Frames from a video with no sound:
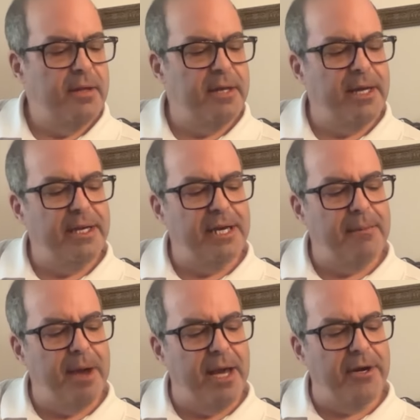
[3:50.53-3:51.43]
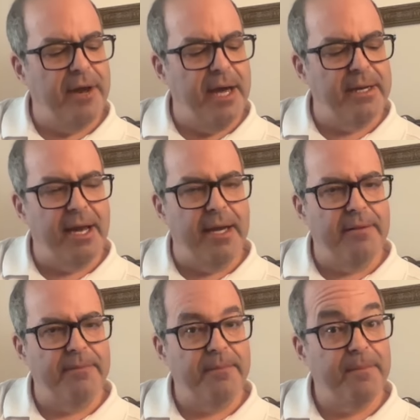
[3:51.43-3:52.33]
then E minor add 9.
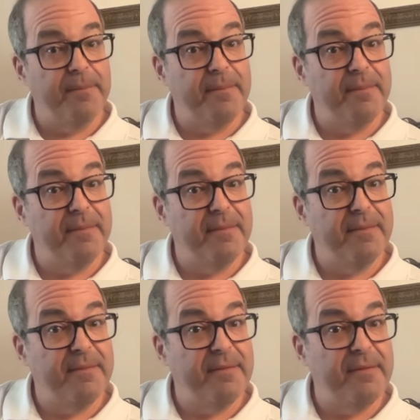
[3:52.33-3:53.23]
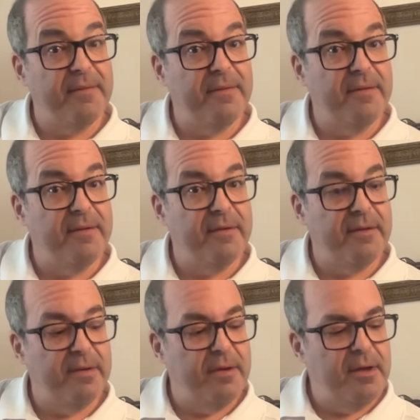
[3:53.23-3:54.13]
And
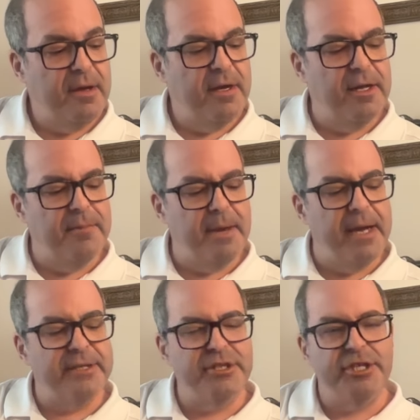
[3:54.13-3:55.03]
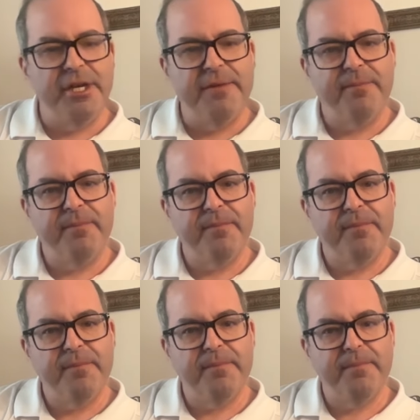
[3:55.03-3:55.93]
then back to G.
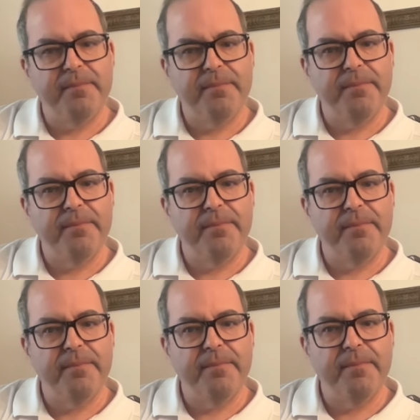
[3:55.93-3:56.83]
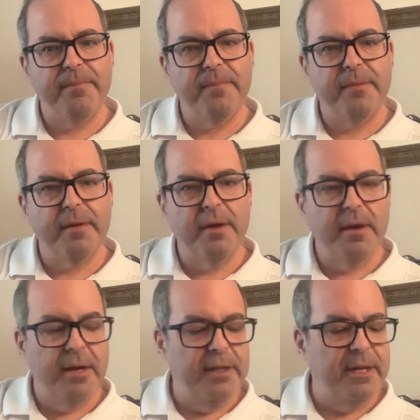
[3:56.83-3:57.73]
And
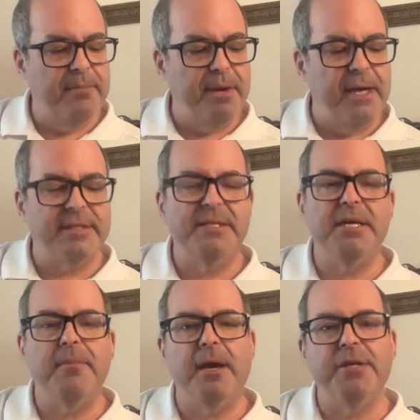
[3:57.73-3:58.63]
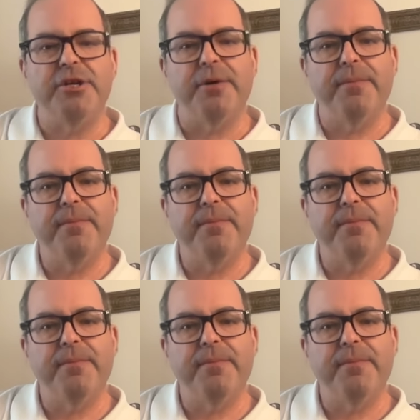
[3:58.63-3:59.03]
then back to D major.